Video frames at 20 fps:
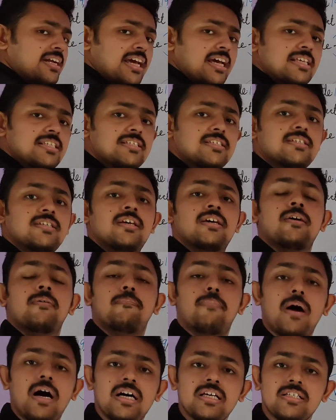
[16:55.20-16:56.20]
tense,
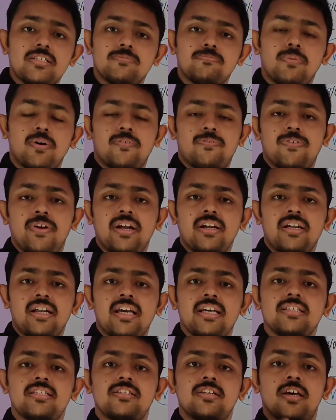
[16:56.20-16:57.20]
past perfect
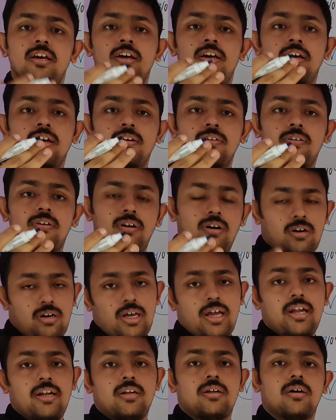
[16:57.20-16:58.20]
tense,
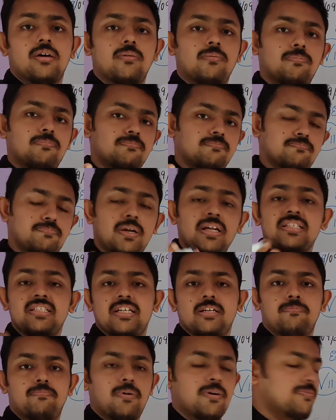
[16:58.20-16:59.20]
and
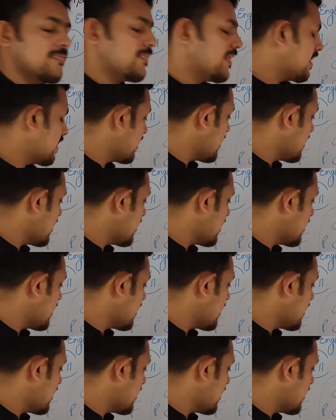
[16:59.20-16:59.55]
present perfect